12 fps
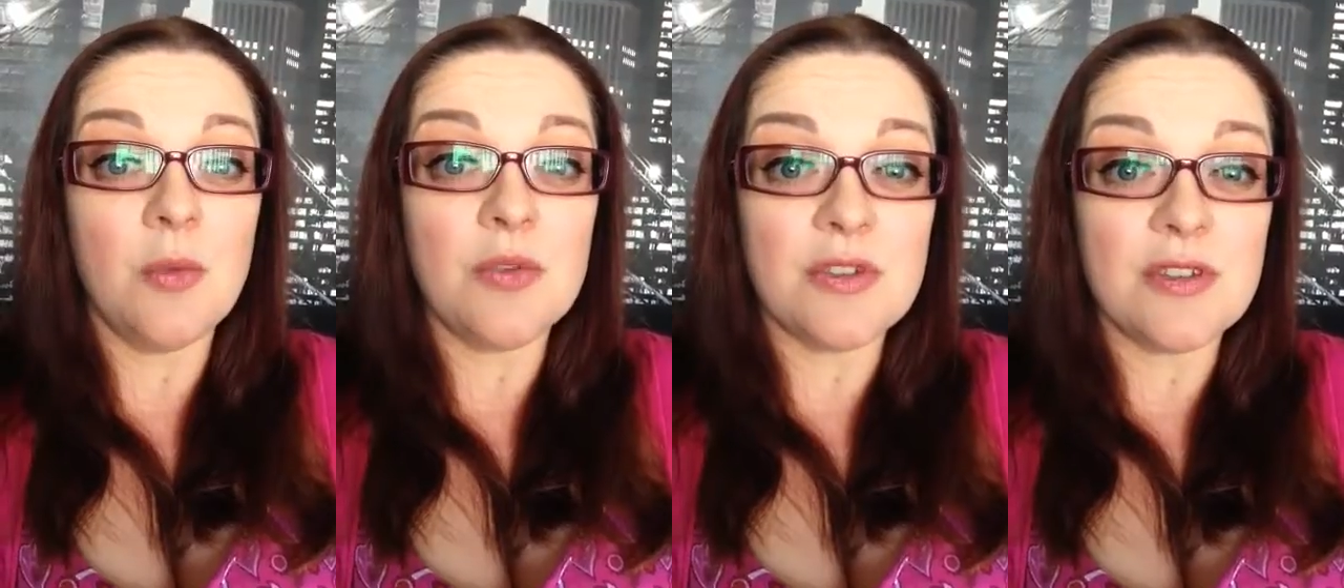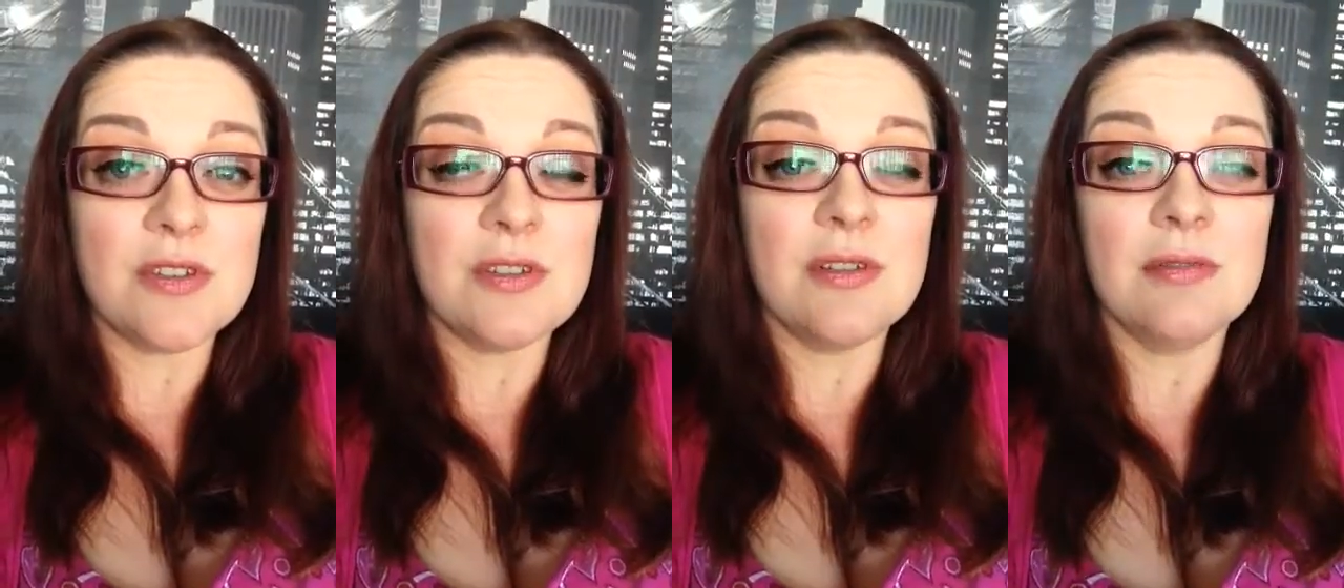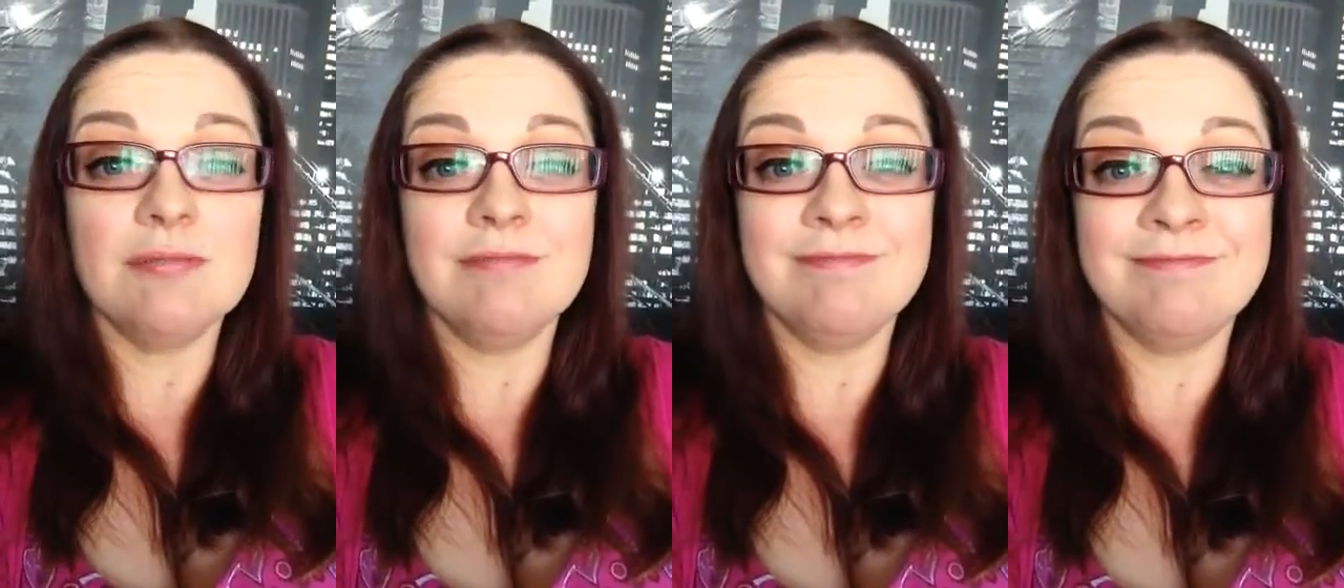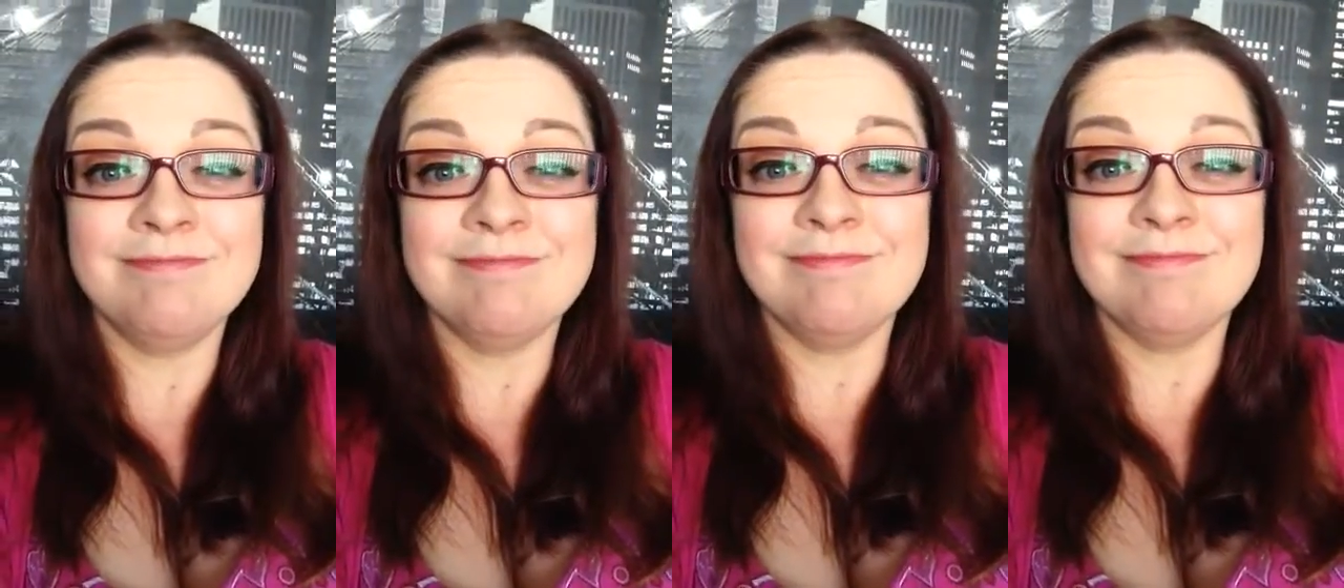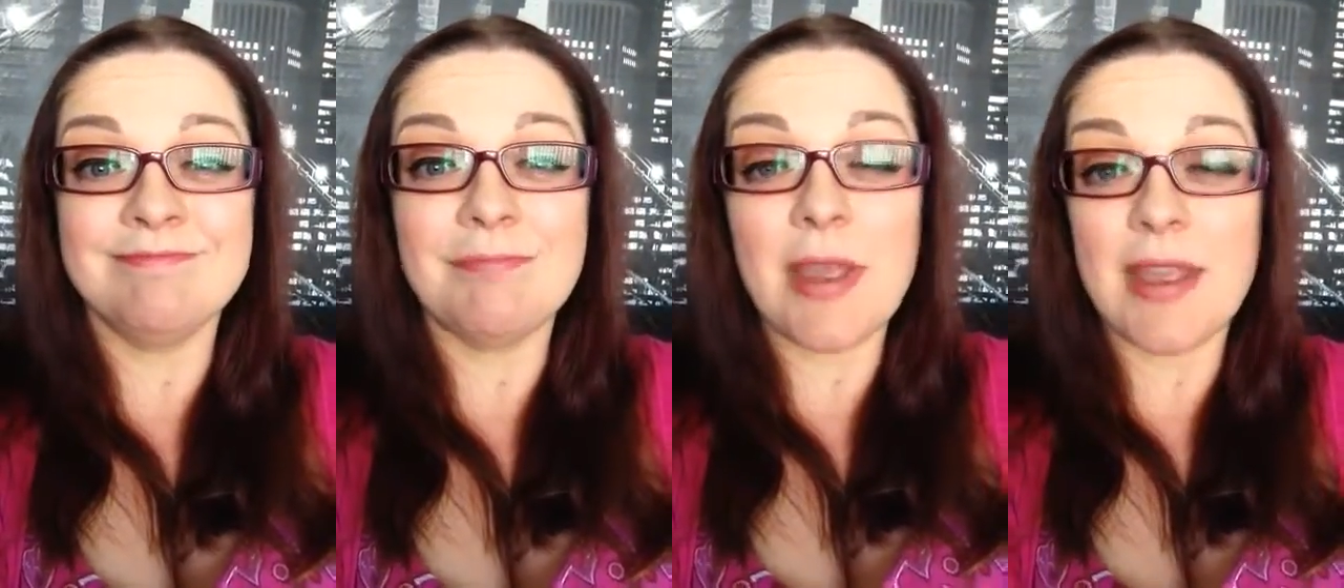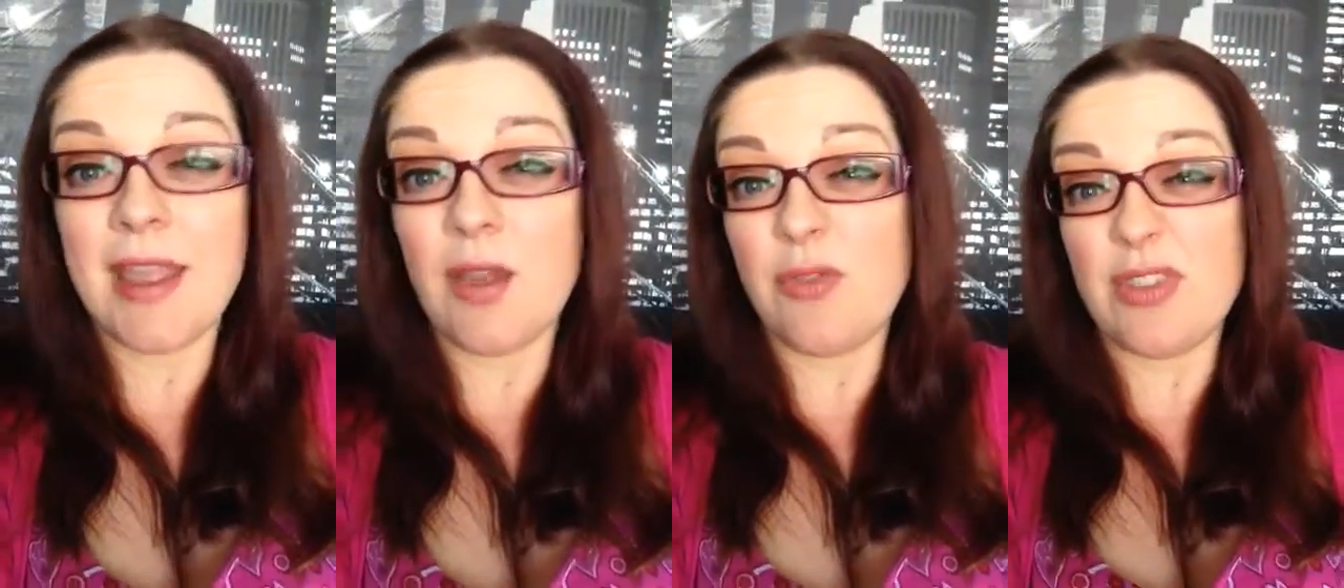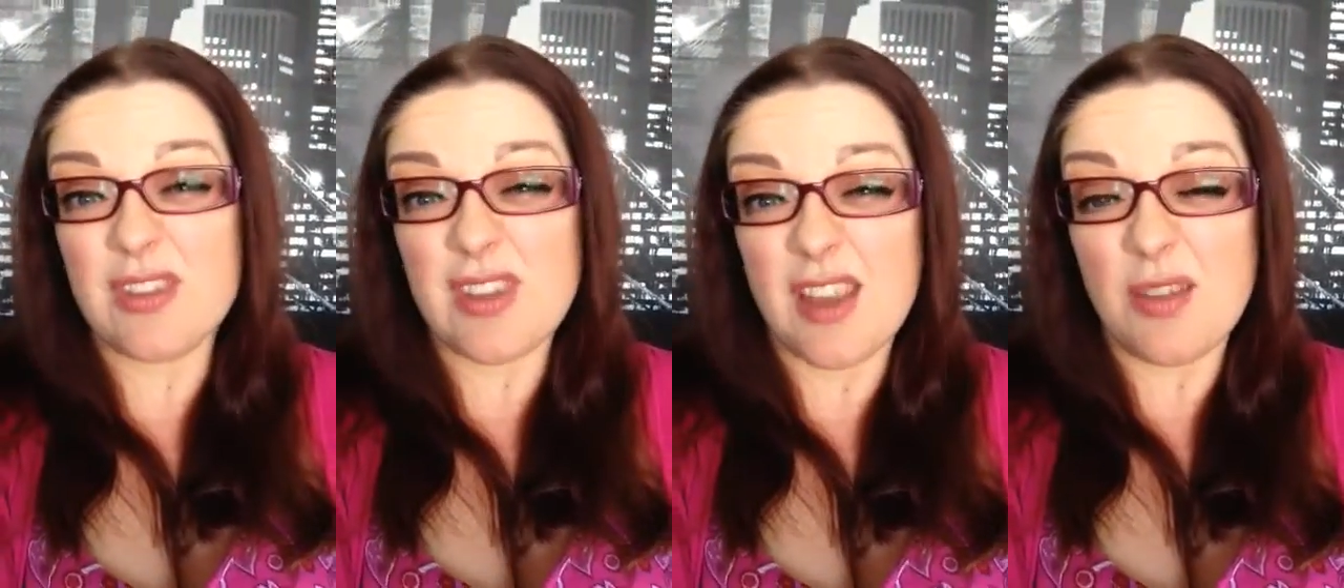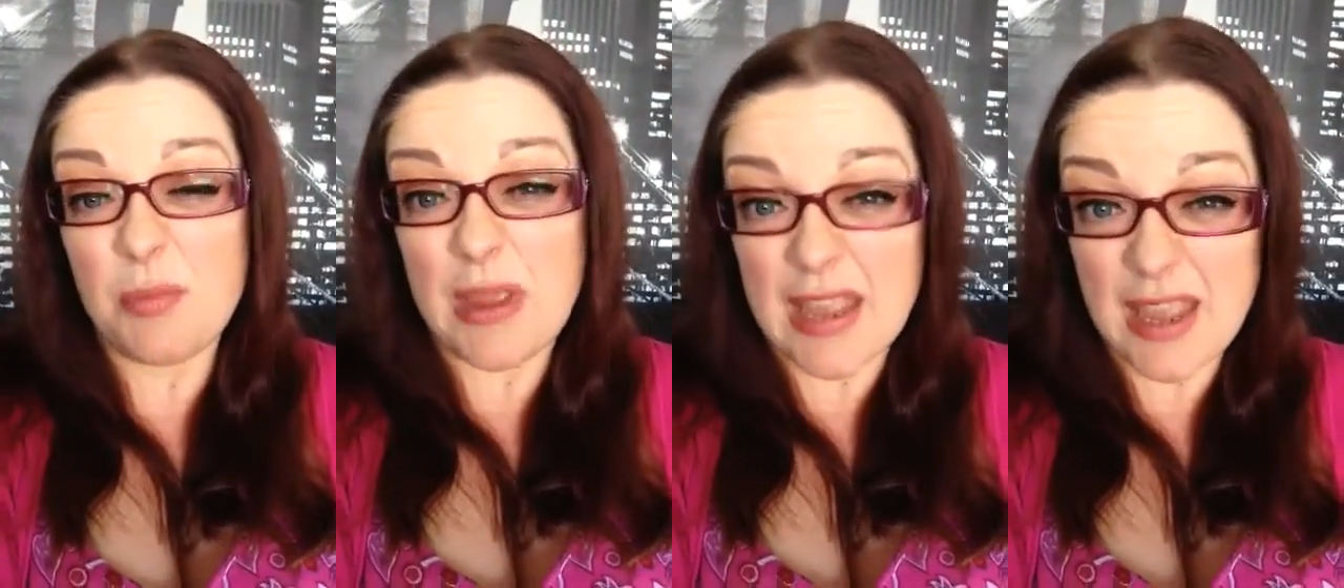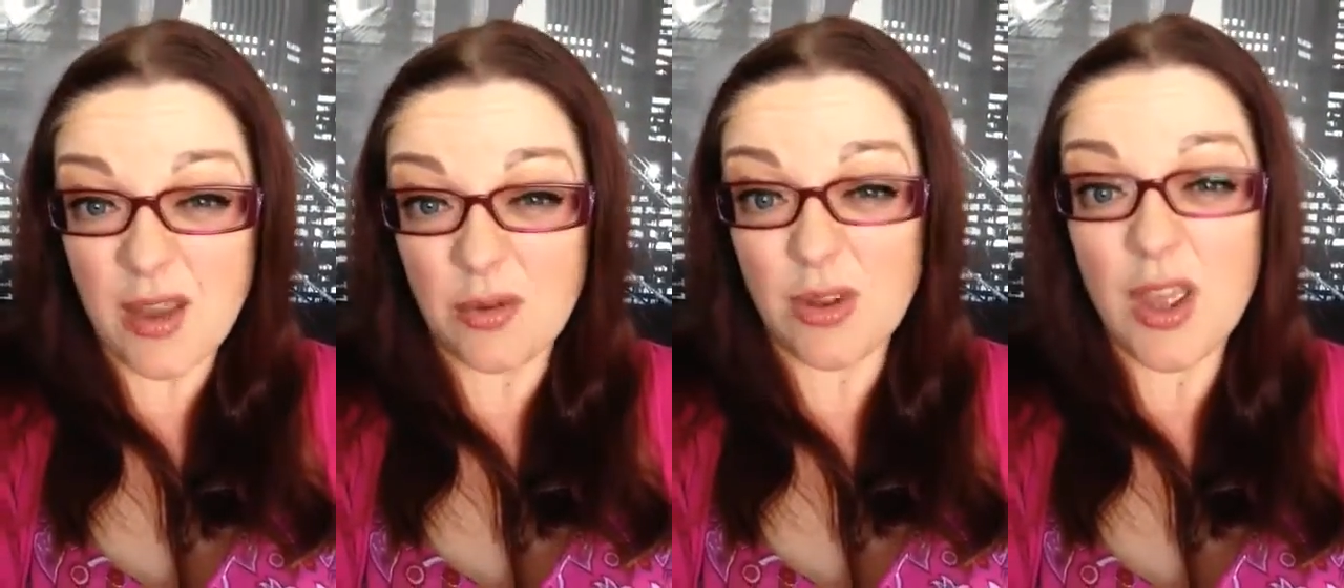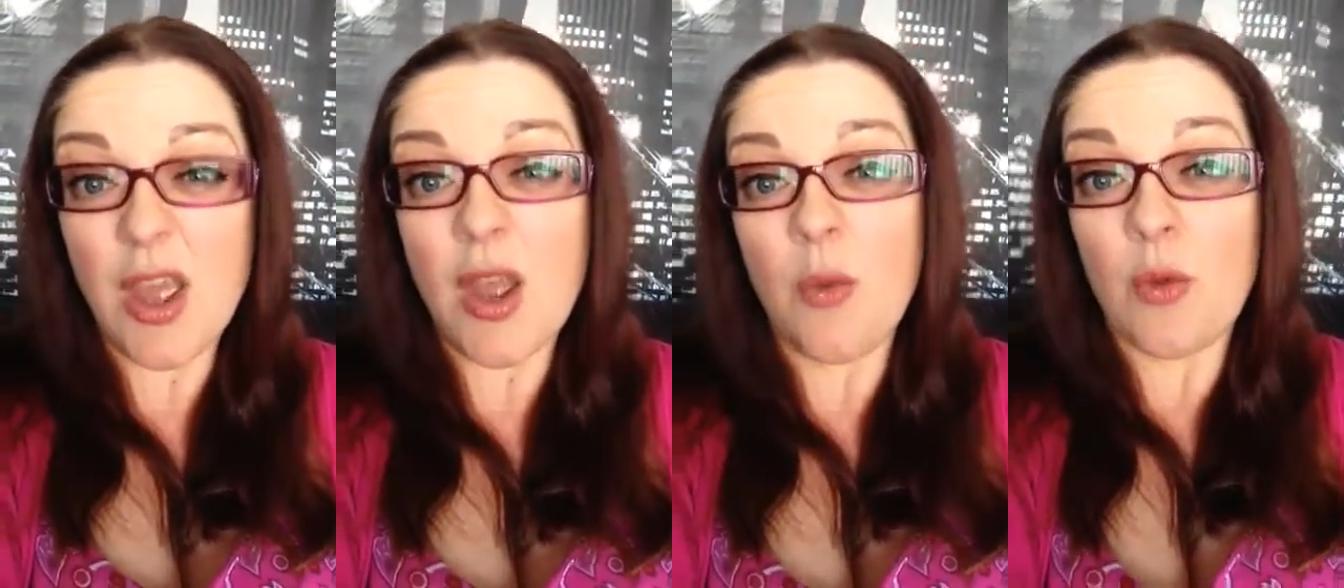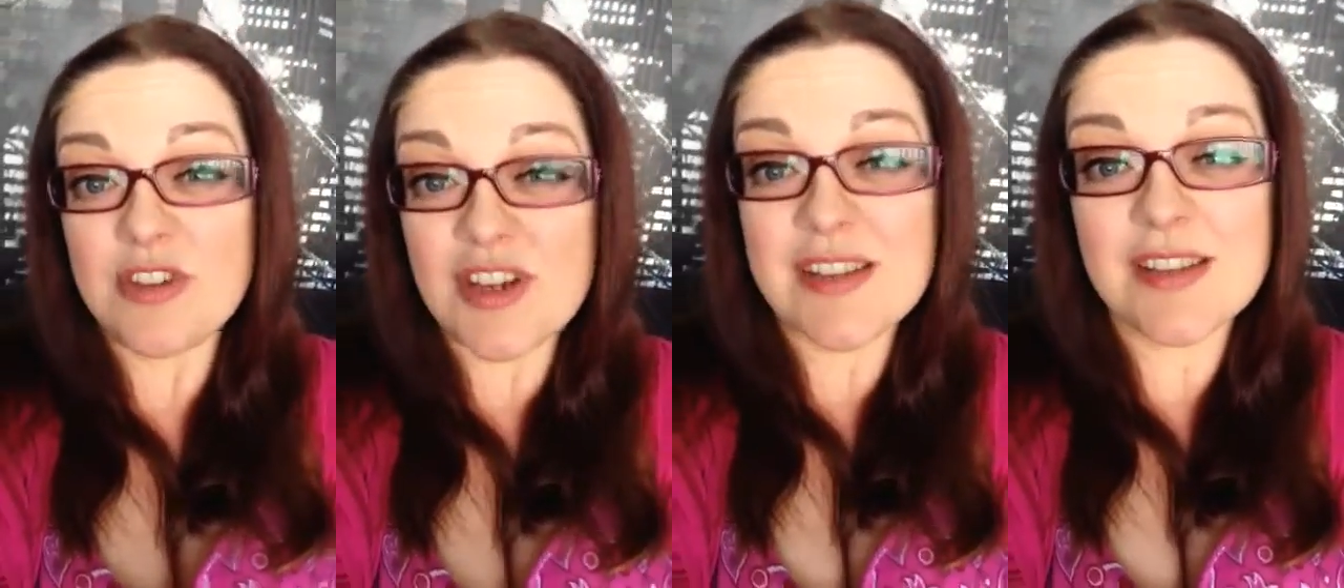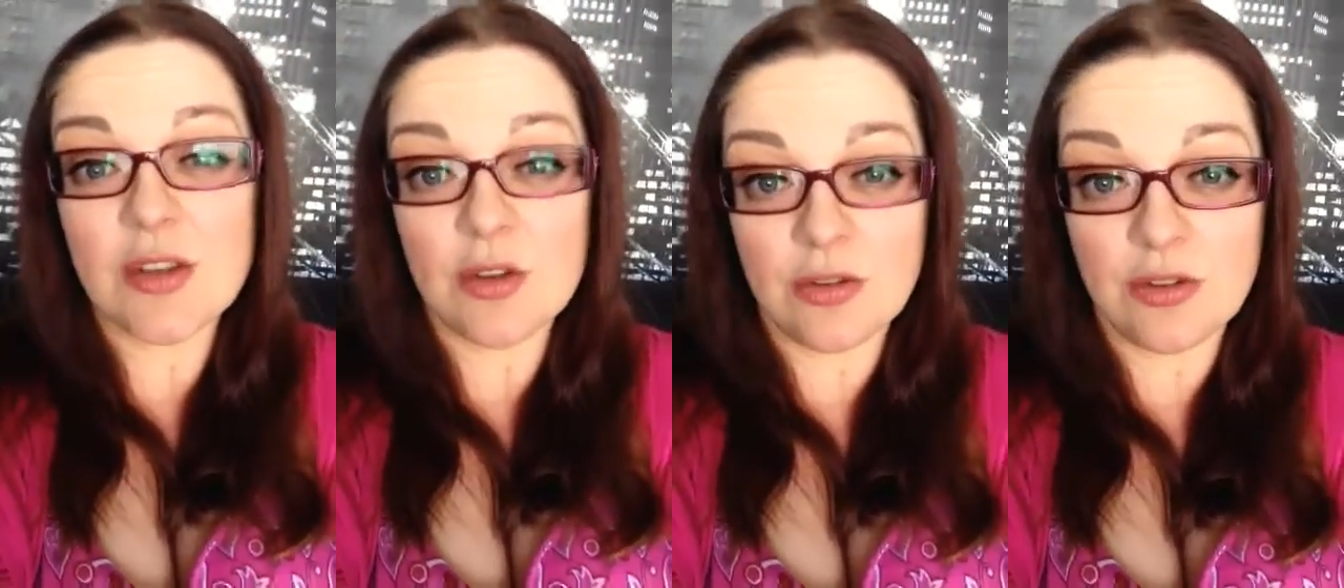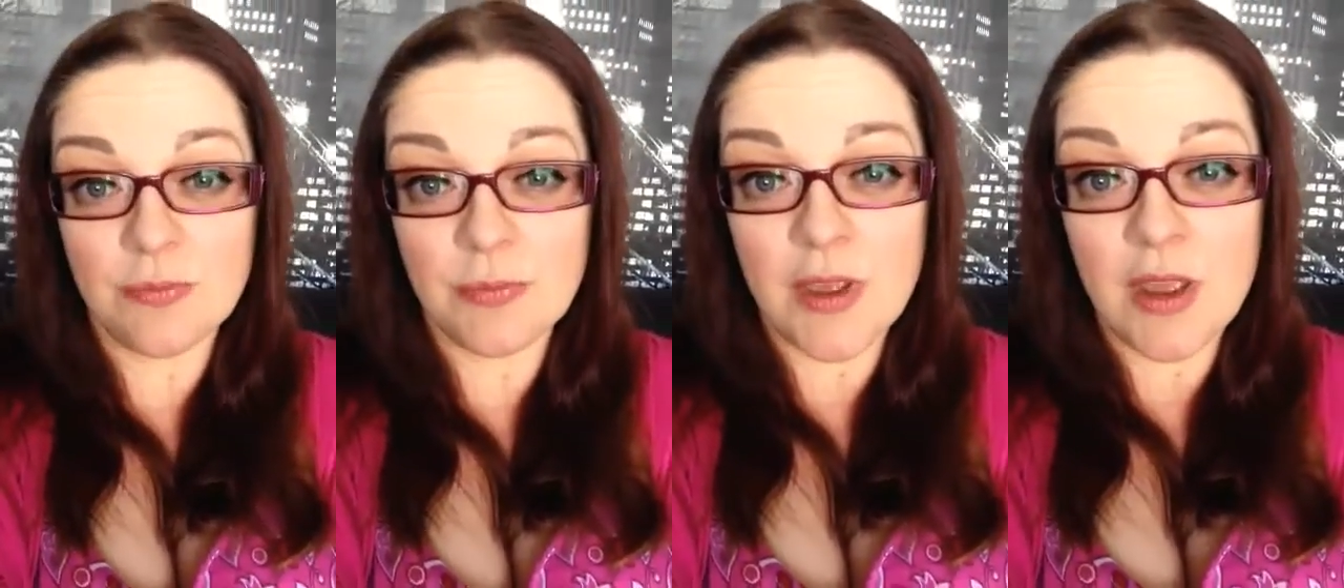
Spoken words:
I was just pigging out for the sake of pigging out, which isn't good.